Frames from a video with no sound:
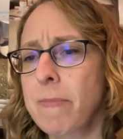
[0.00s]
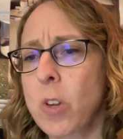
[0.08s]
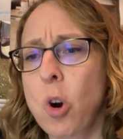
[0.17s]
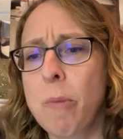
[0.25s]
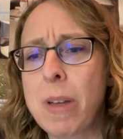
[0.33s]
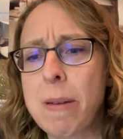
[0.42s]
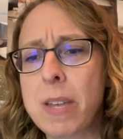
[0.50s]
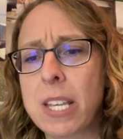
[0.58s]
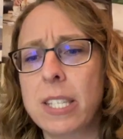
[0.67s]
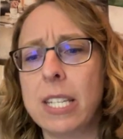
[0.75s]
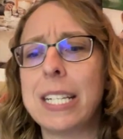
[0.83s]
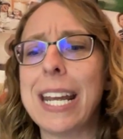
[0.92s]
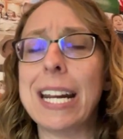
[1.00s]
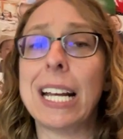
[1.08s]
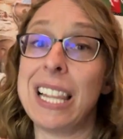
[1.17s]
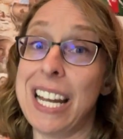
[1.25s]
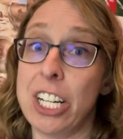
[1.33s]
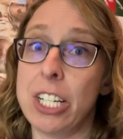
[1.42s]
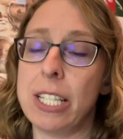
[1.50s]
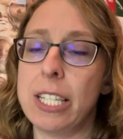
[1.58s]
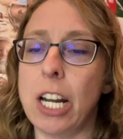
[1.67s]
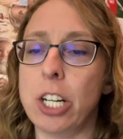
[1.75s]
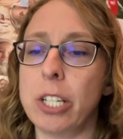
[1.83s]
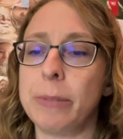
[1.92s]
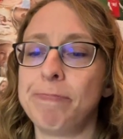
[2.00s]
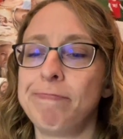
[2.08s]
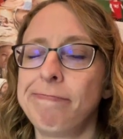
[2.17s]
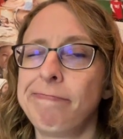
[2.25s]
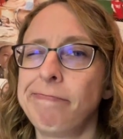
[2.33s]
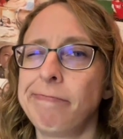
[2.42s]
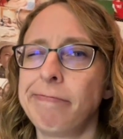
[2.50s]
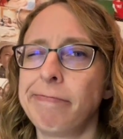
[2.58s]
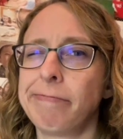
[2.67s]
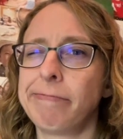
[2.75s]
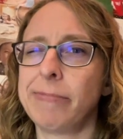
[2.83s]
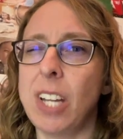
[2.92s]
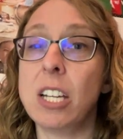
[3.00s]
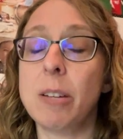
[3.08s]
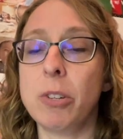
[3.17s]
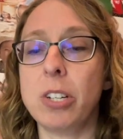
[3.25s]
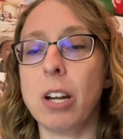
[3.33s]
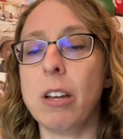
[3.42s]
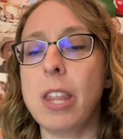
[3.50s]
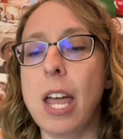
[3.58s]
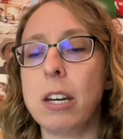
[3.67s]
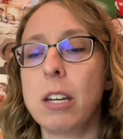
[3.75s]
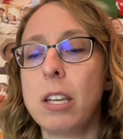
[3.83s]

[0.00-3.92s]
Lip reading: Or maybe it's the data collection section. I'll double check on that.